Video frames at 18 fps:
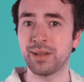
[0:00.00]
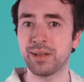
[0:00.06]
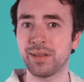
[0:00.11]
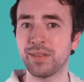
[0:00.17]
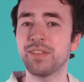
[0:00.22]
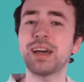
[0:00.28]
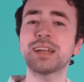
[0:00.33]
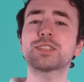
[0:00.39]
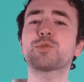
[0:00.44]

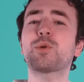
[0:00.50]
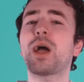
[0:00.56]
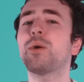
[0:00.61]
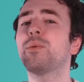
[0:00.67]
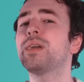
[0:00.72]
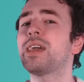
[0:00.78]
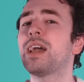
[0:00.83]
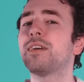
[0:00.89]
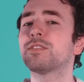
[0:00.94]
That's why
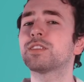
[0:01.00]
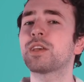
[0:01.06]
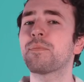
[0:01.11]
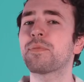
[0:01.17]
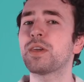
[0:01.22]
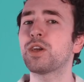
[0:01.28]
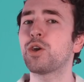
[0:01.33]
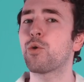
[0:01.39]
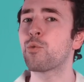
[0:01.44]
we have
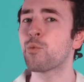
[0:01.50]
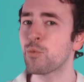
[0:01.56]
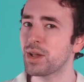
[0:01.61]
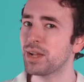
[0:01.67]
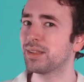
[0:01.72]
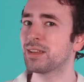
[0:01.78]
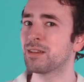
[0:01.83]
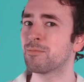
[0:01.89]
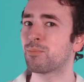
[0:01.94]
something
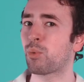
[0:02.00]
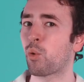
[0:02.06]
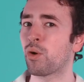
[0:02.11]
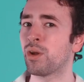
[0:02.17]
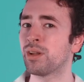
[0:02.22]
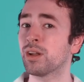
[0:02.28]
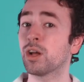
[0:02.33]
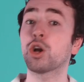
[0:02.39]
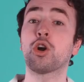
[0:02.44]
really
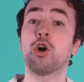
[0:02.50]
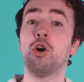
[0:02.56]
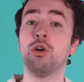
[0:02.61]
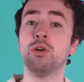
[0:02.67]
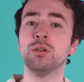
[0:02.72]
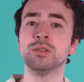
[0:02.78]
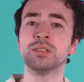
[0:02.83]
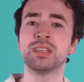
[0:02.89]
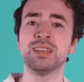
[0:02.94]
important
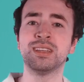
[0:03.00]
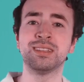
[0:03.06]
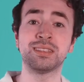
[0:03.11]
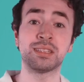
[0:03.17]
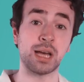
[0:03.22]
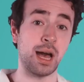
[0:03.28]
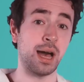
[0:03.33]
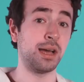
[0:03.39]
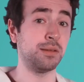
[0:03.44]
called
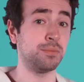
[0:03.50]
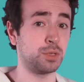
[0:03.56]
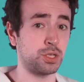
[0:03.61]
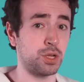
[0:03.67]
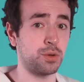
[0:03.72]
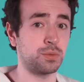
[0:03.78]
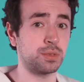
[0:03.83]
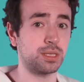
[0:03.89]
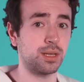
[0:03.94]
time
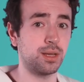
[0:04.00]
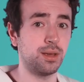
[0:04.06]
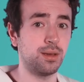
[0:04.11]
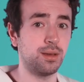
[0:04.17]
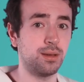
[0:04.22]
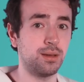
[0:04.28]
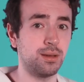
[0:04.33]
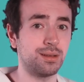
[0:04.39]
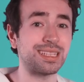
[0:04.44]
zones.
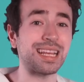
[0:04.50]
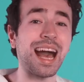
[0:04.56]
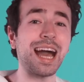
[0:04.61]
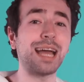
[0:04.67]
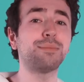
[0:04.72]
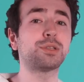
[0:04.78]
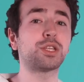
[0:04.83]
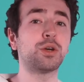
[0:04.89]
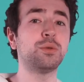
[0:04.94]

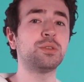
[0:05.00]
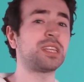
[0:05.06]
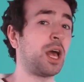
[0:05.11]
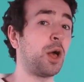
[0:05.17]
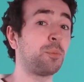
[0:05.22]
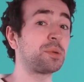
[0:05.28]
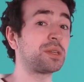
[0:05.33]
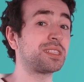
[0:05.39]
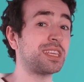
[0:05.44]
Time zones
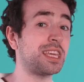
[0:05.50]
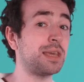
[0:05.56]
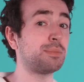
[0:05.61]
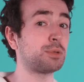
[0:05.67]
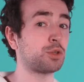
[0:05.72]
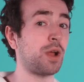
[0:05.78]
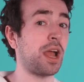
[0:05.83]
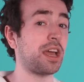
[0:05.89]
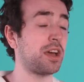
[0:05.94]
help us keep
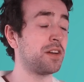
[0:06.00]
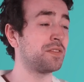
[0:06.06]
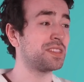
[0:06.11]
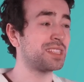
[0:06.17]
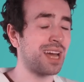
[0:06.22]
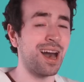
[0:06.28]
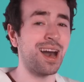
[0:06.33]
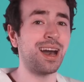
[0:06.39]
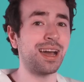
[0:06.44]
track of
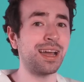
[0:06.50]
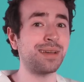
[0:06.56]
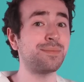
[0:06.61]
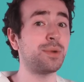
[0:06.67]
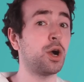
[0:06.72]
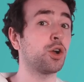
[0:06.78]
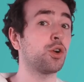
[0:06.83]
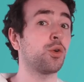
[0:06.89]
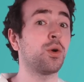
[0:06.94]
time
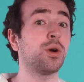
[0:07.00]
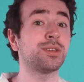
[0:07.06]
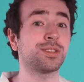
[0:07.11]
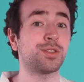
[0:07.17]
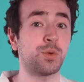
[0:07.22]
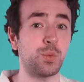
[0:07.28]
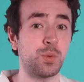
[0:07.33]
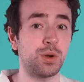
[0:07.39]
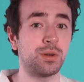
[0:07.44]
across
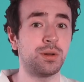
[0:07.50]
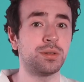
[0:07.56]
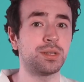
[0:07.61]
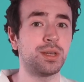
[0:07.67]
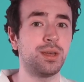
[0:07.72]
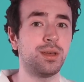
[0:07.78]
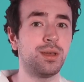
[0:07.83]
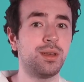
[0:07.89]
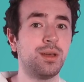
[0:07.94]
the world.
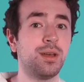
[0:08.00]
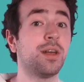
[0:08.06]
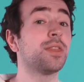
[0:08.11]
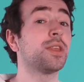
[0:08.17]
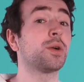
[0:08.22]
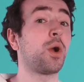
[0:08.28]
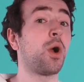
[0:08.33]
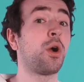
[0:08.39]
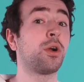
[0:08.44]

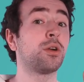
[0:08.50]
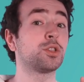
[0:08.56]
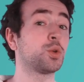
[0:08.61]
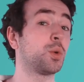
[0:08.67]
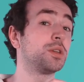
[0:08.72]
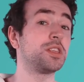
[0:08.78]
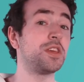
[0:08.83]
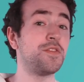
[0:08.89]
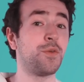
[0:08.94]
There are
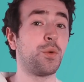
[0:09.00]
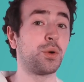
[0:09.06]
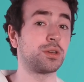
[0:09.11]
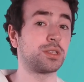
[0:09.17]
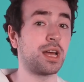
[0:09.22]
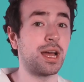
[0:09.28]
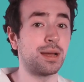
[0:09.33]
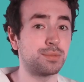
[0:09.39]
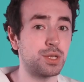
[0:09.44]
24
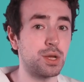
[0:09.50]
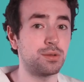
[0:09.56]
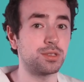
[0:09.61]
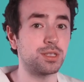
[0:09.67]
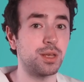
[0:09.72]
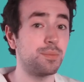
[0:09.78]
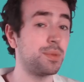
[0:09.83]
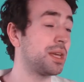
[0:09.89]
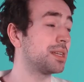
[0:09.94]
time zones
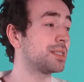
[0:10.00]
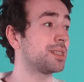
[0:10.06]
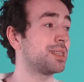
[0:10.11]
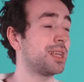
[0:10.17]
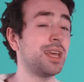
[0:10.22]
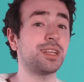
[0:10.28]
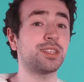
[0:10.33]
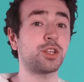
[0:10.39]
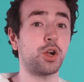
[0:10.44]
because it
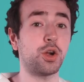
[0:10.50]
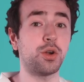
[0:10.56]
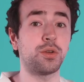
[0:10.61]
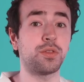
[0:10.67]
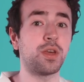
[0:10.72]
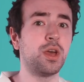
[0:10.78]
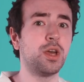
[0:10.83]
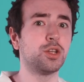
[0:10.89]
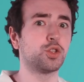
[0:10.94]
takes
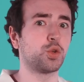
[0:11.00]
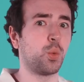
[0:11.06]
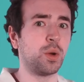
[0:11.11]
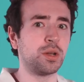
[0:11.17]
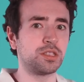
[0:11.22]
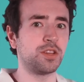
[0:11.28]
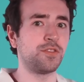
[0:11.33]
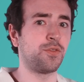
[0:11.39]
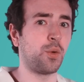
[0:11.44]
Earth
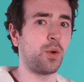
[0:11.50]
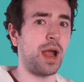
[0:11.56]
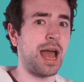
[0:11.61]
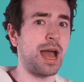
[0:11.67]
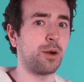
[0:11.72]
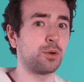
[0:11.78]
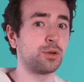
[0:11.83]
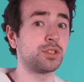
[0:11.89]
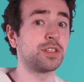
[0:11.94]
24
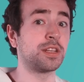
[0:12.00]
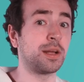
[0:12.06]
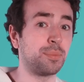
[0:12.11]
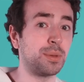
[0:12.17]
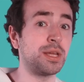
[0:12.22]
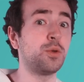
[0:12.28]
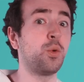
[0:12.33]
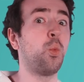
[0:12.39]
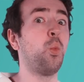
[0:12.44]
hours to
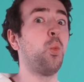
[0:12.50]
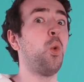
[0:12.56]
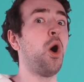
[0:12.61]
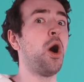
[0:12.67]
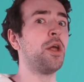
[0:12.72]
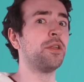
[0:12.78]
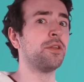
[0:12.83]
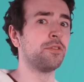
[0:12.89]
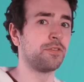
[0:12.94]
complete
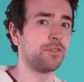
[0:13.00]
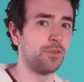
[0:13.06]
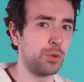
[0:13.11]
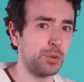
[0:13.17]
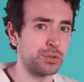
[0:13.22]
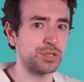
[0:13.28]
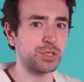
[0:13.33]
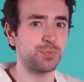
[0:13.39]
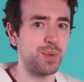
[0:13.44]
one
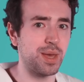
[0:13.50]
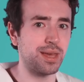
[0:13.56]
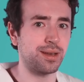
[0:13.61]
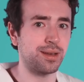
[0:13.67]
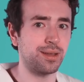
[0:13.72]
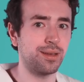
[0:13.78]
full spin.